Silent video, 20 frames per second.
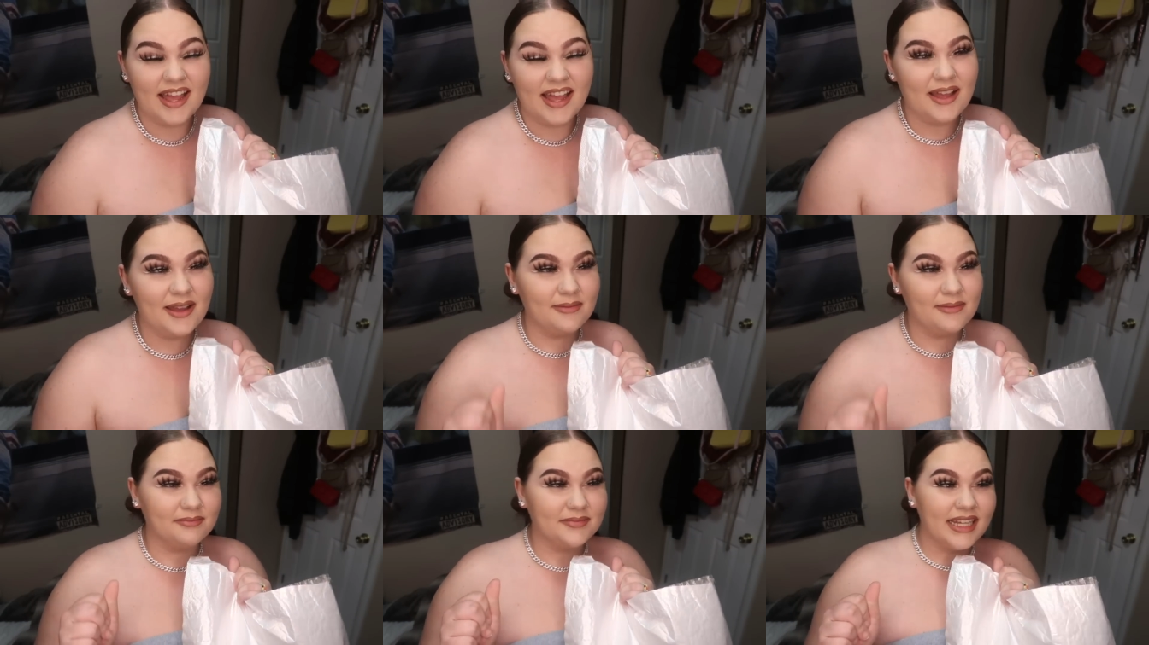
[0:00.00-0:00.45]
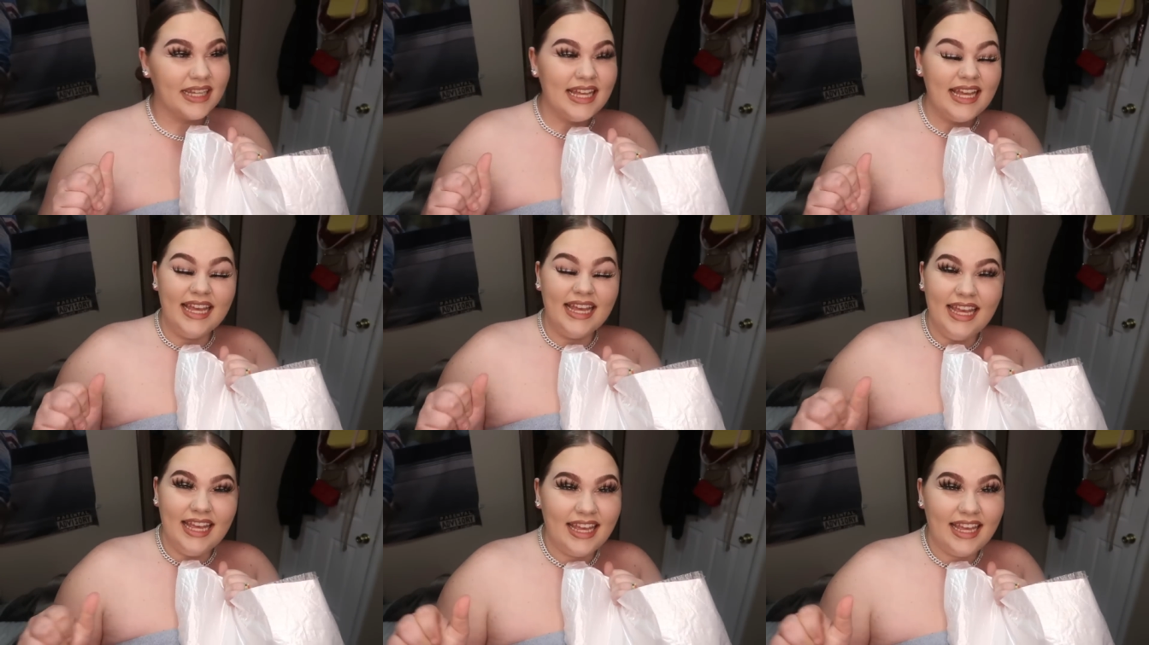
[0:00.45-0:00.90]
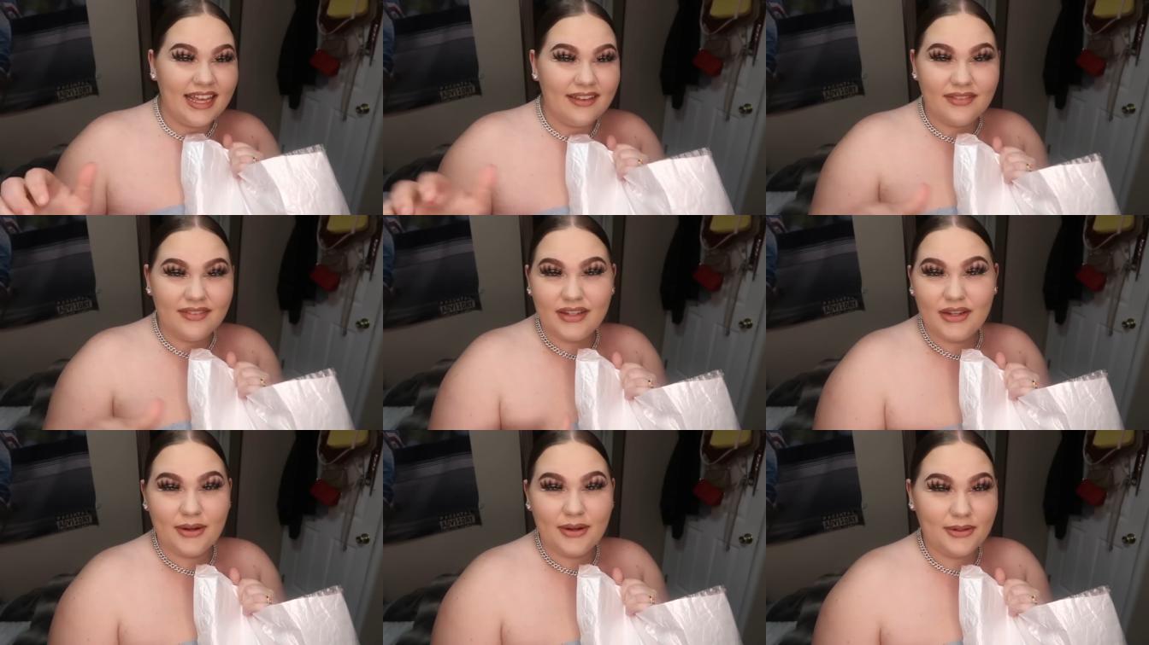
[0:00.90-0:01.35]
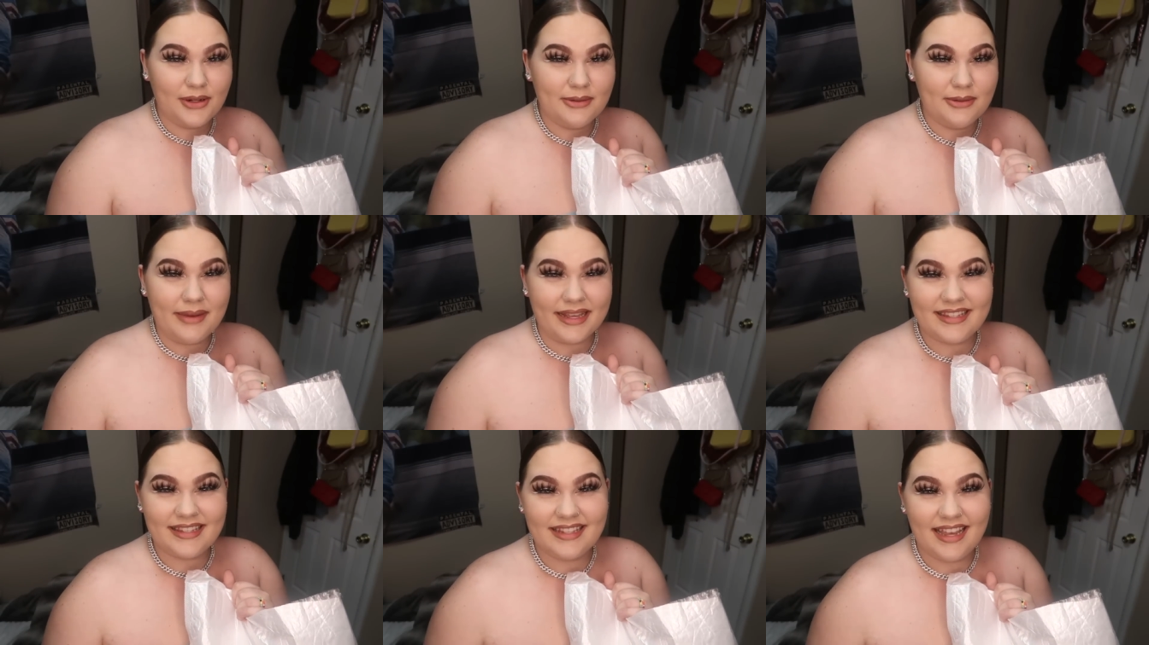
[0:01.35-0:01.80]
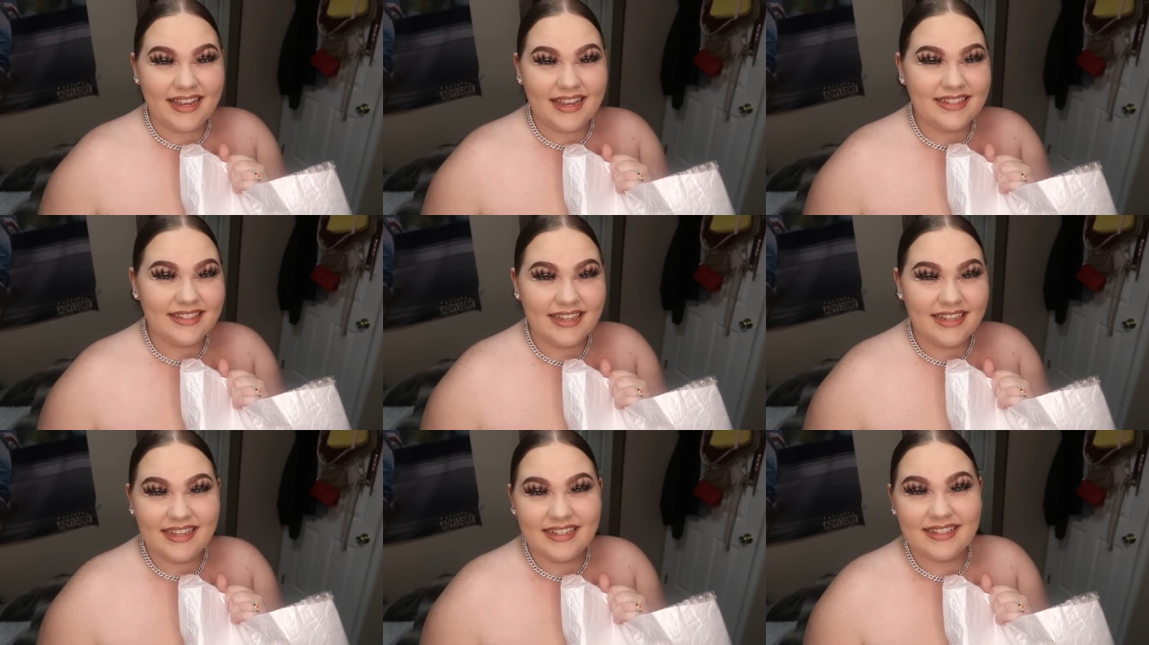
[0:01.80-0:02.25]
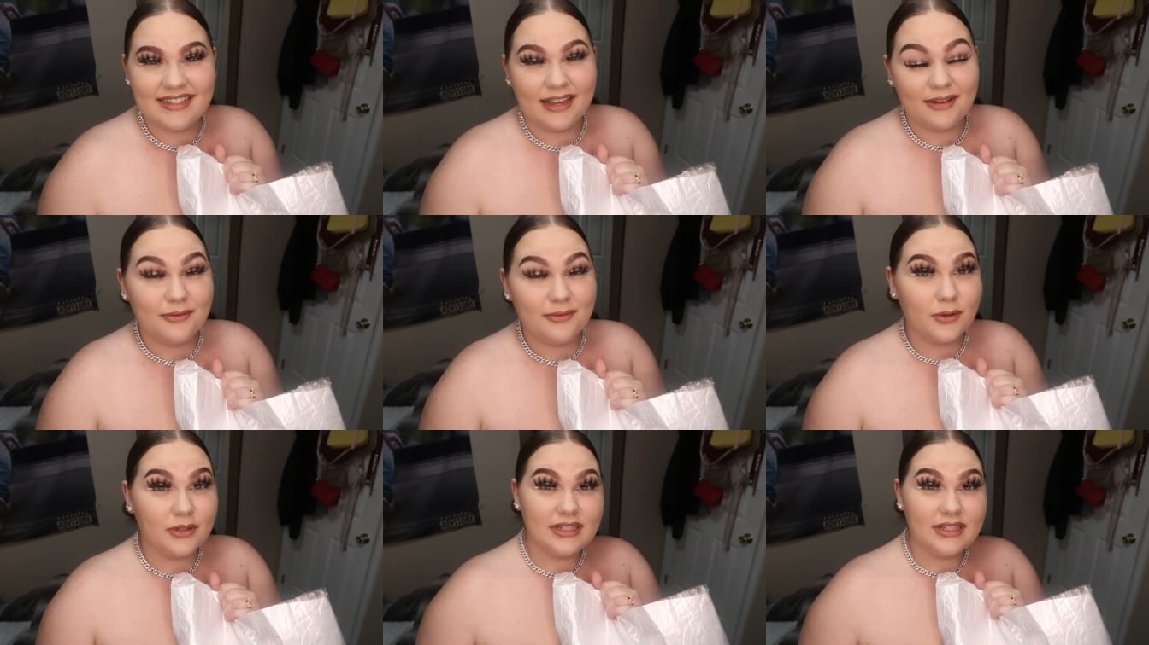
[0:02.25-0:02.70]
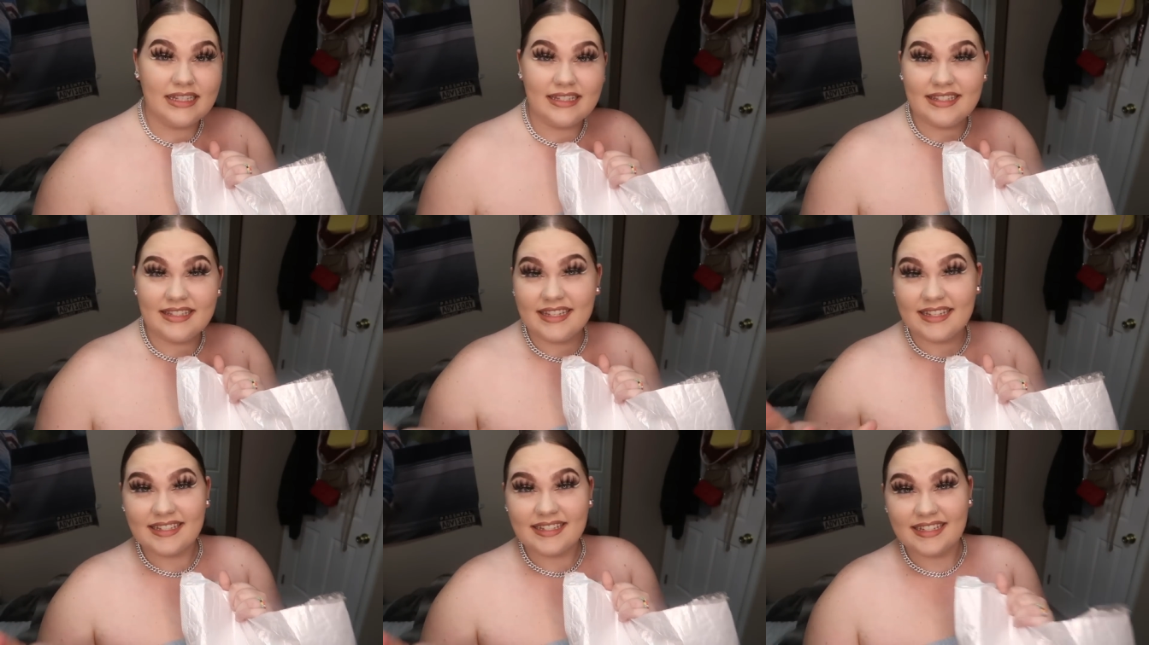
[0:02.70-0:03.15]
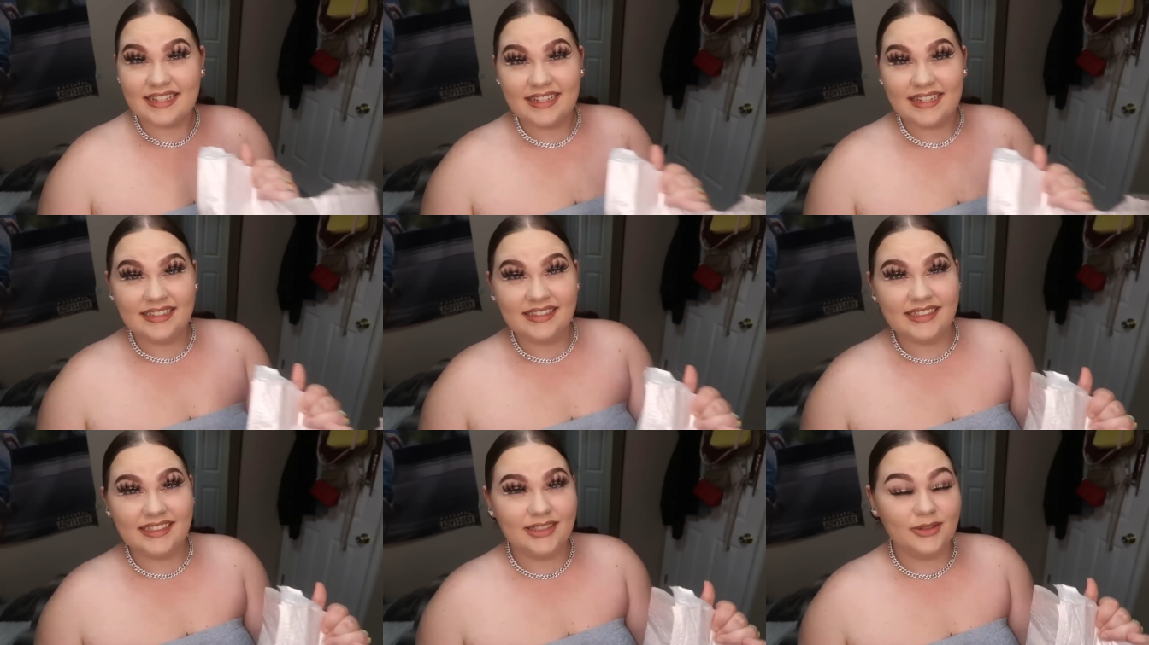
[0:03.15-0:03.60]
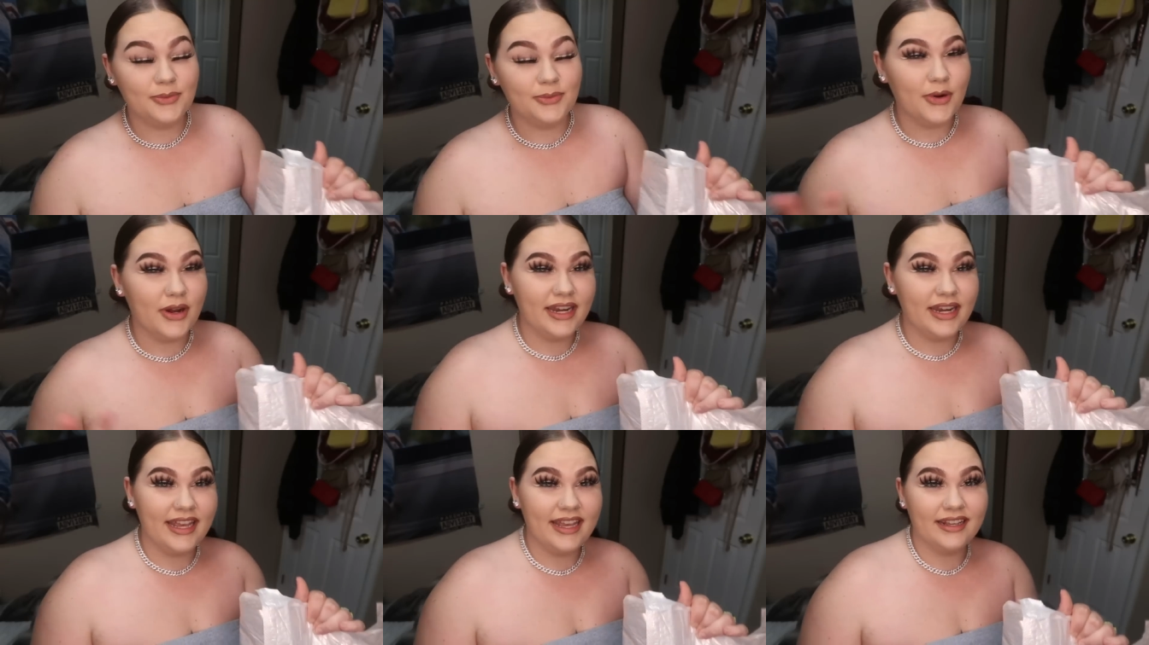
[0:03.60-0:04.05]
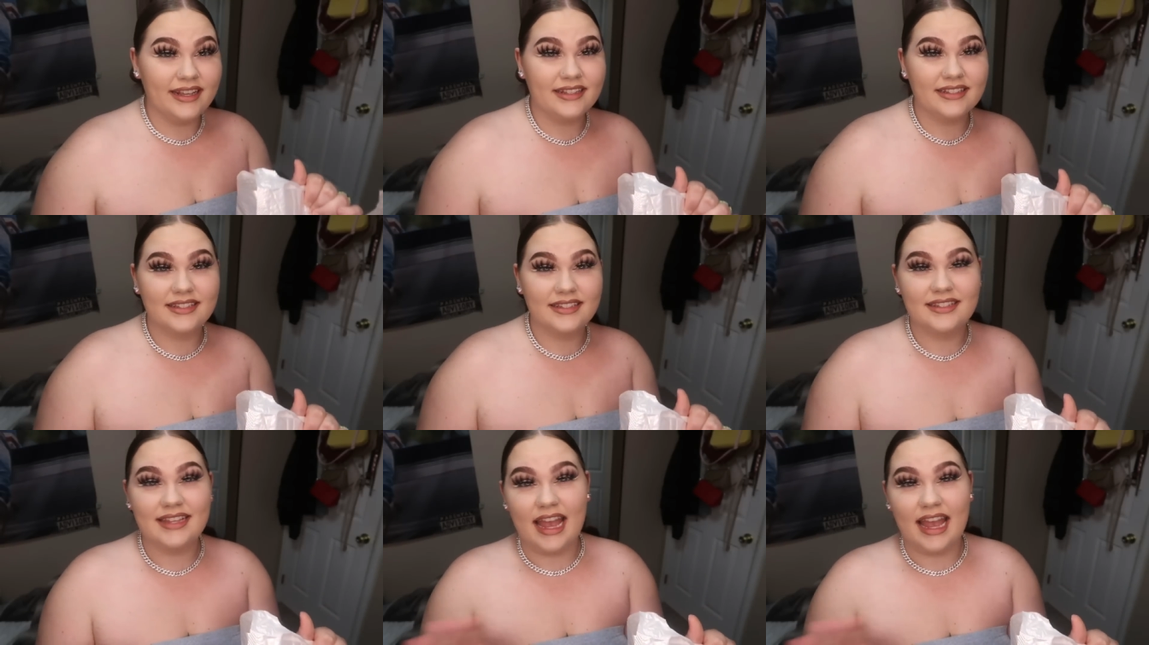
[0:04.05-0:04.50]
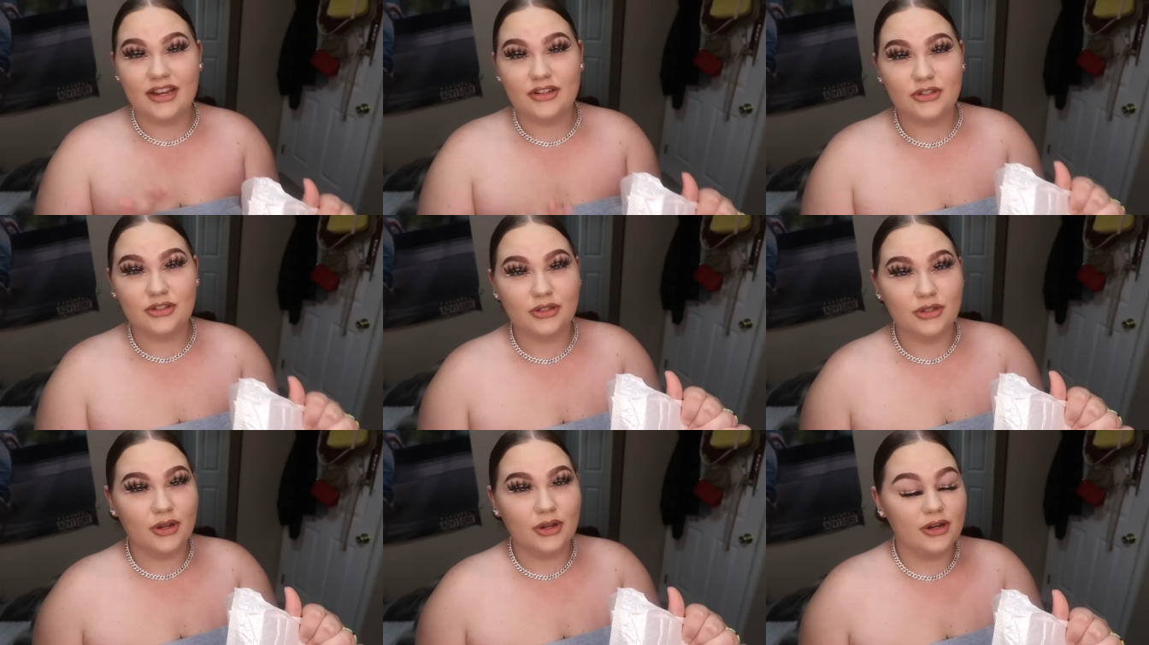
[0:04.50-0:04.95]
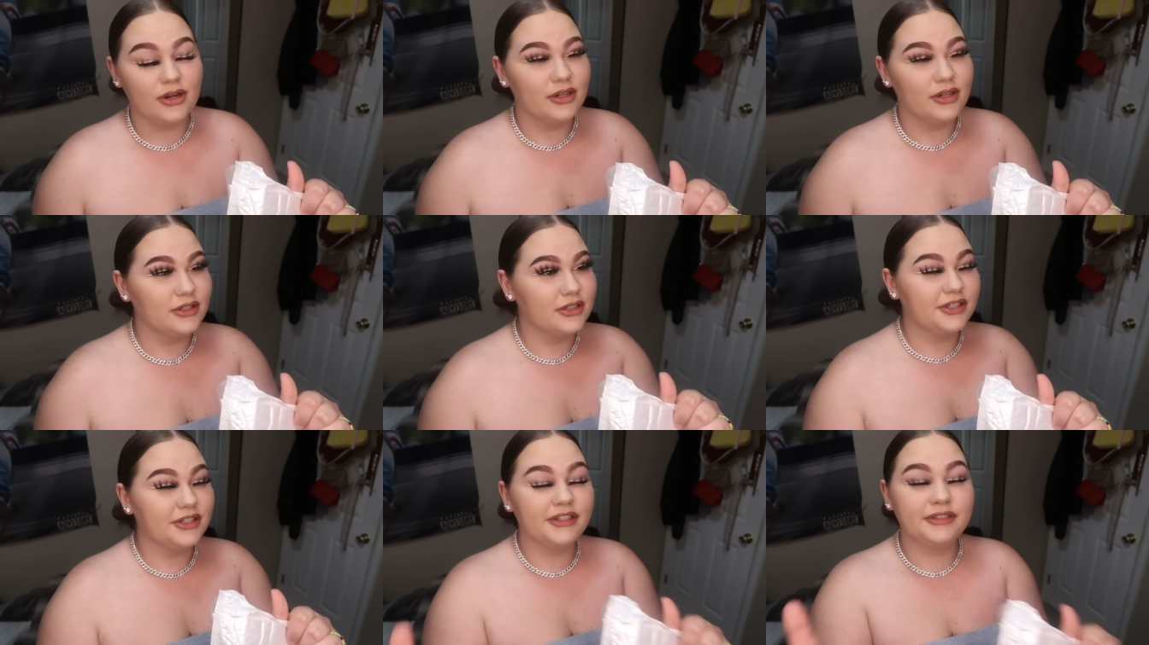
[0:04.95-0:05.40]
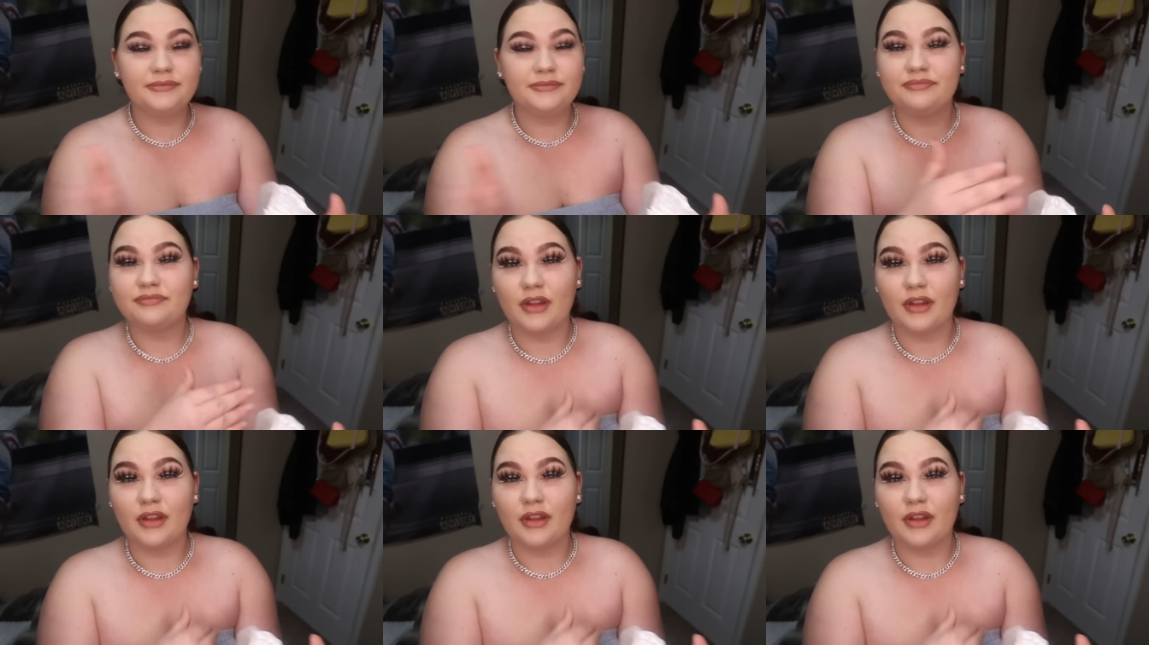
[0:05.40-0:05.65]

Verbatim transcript: Um, if you don't know, my sizing is like 14, 16, 1X, extra large.